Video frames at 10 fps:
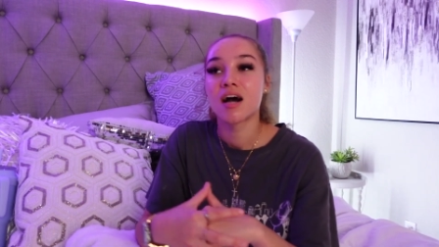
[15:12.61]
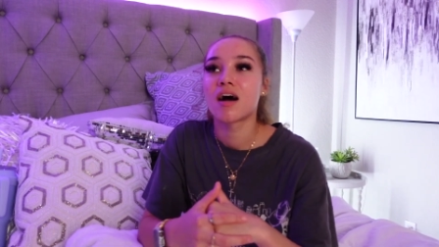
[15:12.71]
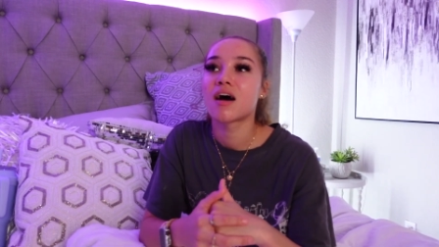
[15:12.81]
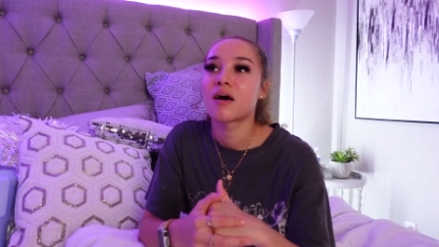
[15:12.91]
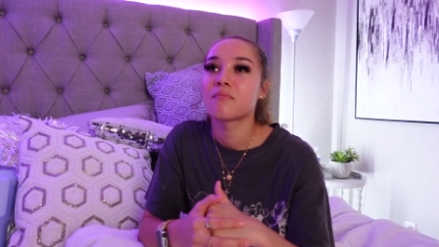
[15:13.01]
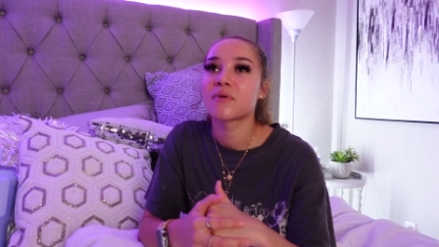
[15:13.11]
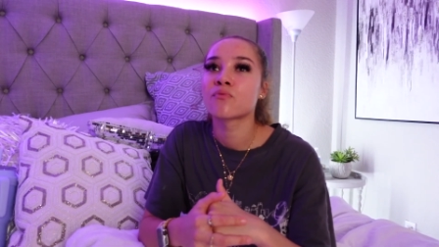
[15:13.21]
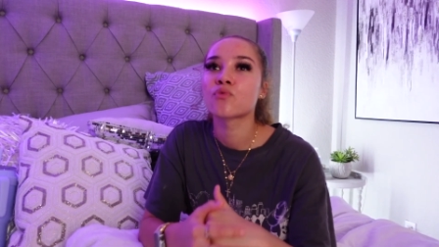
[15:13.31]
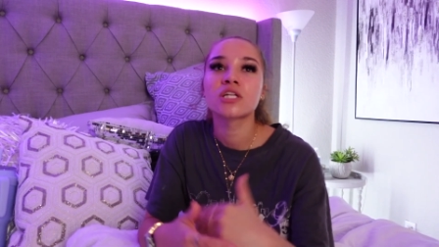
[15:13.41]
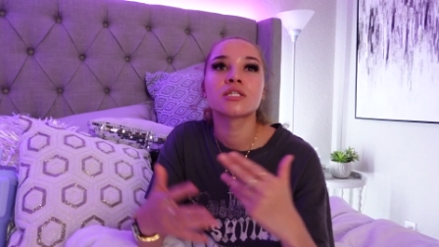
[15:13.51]

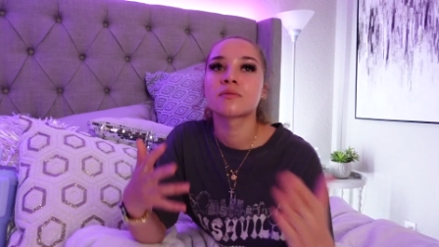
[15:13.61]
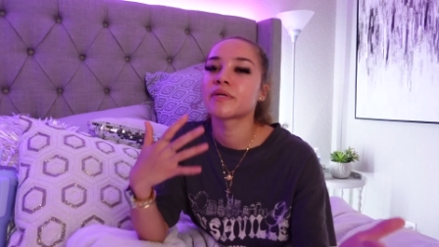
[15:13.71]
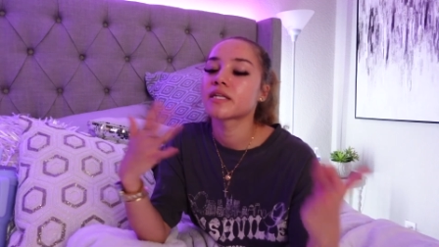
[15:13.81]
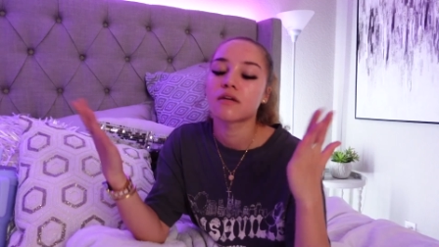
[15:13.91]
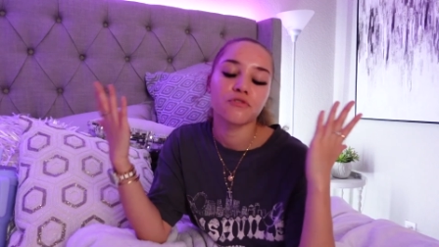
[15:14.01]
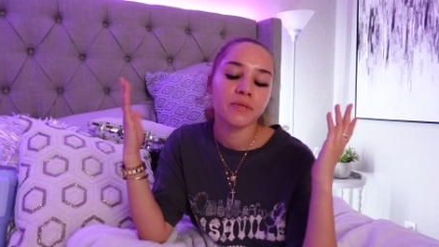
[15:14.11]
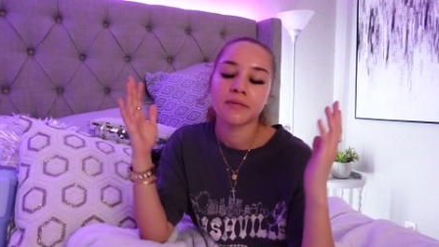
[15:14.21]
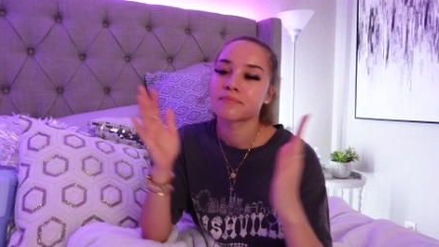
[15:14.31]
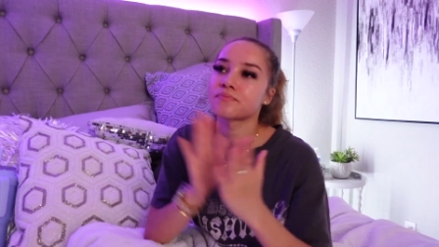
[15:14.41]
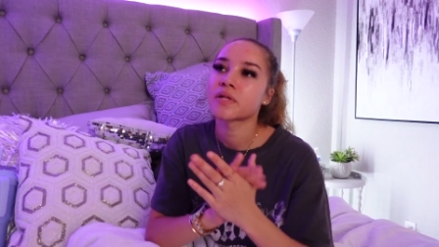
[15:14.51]
and really just being there for me.
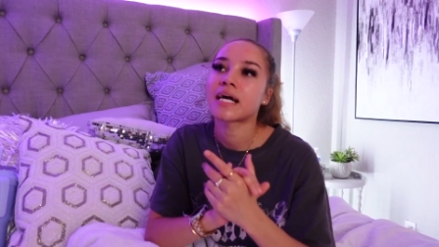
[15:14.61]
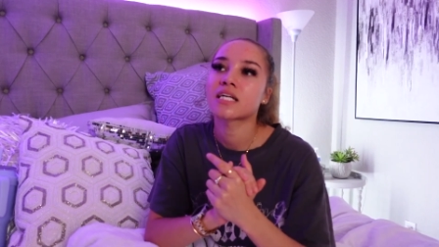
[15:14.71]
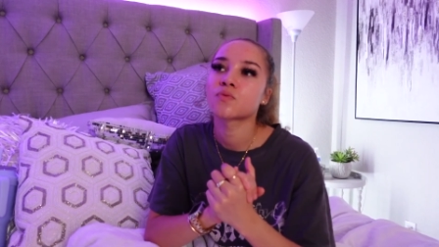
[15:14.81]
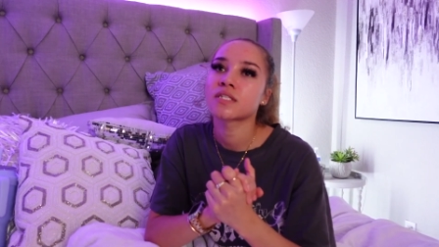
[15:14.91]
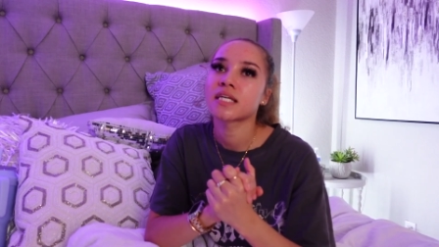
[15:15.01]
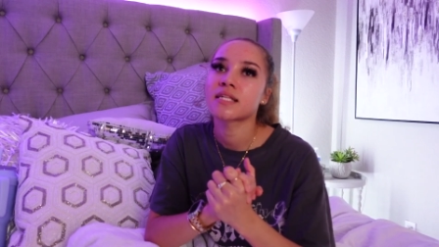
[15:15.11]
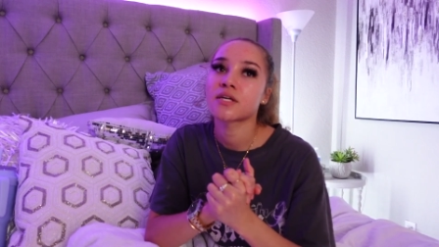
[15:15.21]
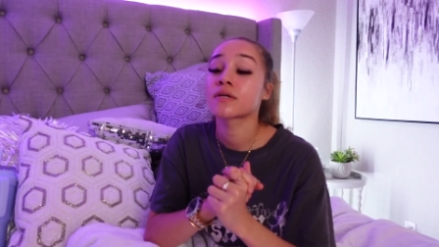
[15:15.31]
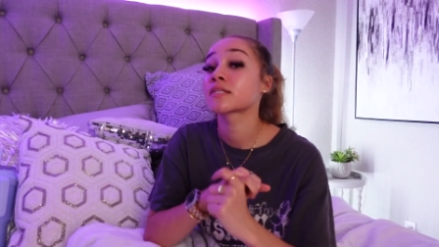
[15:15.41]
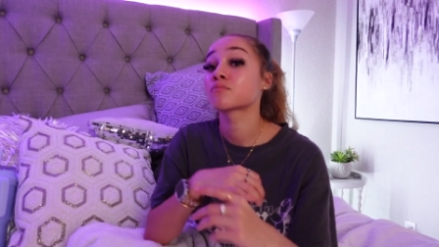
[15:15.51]
Like, I just want to say
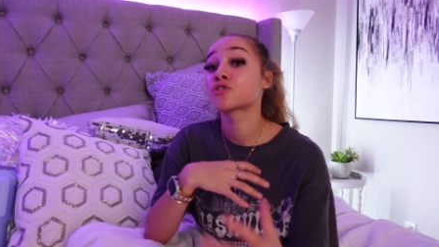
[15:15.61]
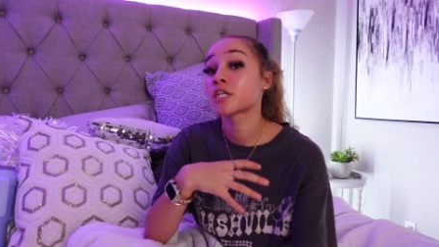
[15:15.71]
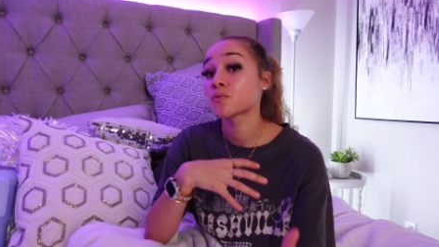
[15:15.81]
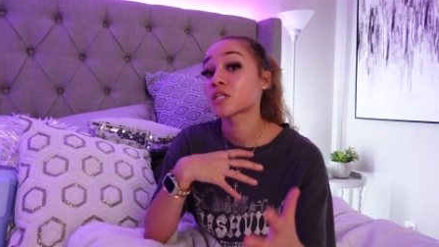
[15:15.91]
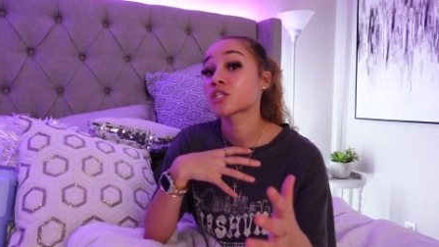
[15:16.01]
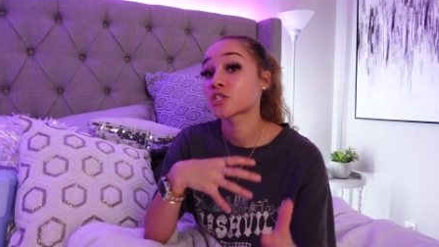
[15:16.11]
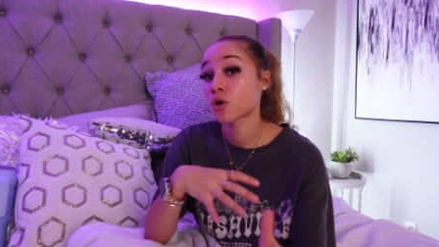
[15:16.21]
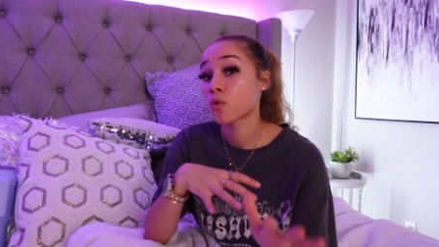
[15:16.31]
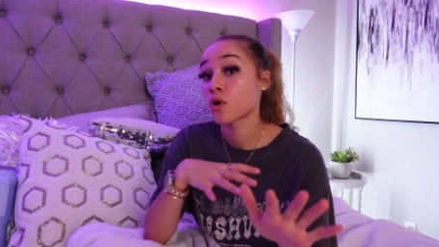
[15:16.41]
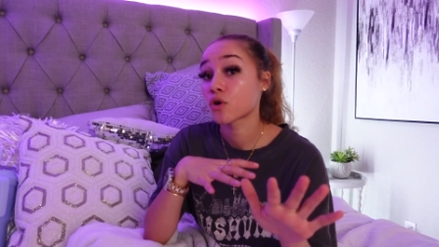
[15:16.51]
thank you because I'm genuinely
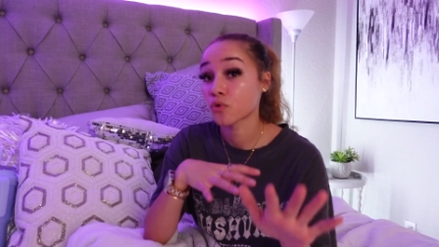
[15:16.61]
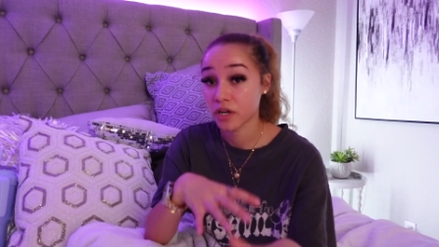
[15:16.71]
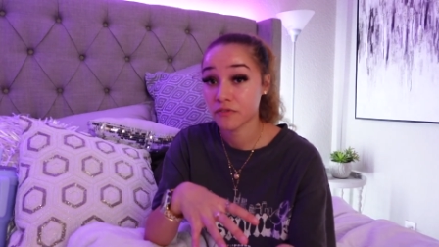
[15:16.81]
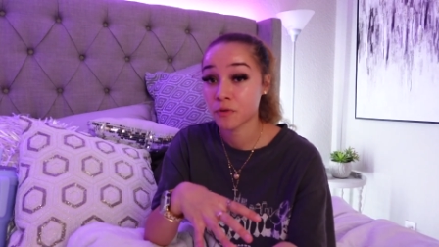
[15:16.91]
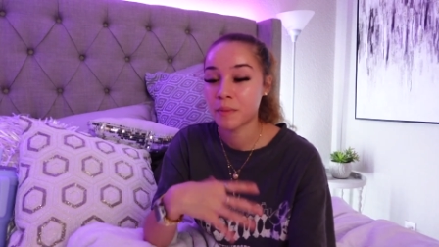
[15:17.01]
so grateful.